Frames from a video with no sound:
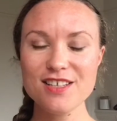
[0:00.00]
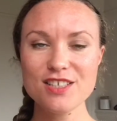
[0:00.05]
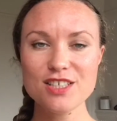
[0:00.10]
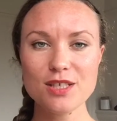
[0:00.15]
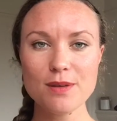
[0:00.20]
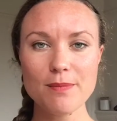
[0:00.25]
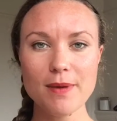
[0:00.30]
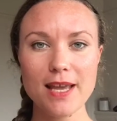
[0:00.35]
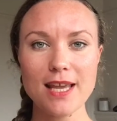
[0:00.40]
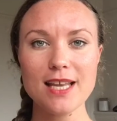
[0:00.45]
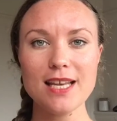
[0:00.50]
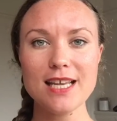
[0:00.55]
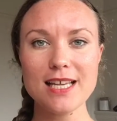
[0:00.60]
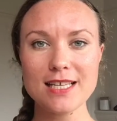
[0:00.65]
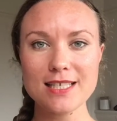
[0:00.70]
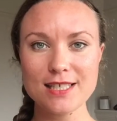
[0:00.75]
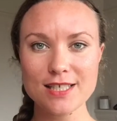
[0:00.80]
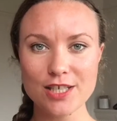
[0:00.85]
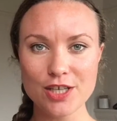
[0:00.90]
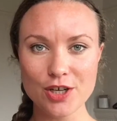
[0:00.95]
to make it
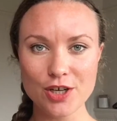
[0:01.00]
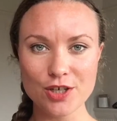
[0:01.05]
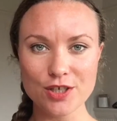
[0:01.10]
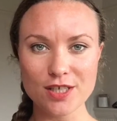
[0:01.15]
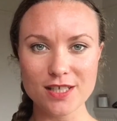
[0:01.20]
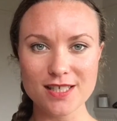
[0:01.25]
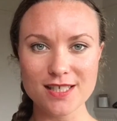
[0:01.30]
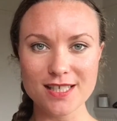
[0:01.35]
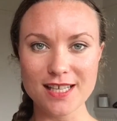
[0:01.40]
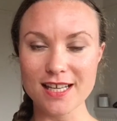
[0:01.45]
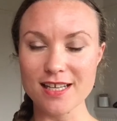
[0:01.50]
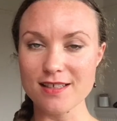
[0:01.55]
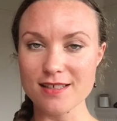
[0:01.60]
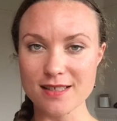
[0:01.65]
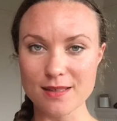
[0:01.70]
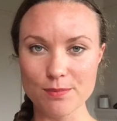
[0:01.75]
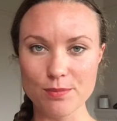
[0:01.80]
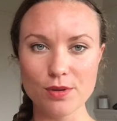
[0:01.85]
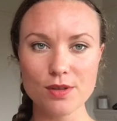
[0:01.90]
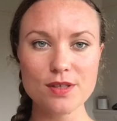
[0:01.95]
easier to sing
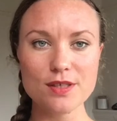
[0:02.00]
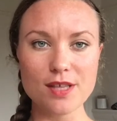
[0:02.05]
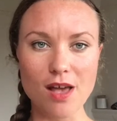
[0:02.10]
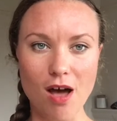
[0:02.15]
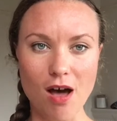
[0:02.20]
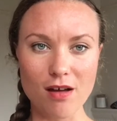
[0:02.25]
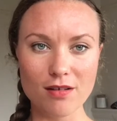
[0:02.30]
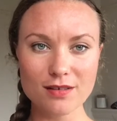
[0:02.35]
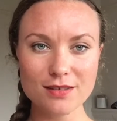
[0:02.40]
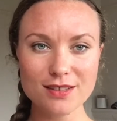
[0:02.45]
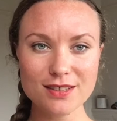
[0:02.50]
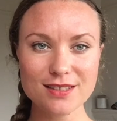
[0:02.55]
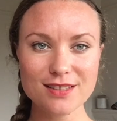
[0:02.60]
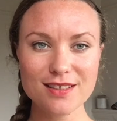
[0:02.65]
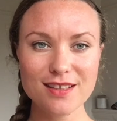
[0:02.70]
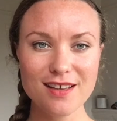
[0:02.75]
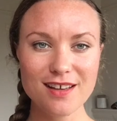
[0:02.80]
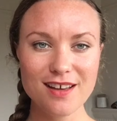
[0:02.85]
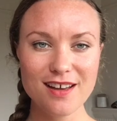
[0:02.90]
simple songs.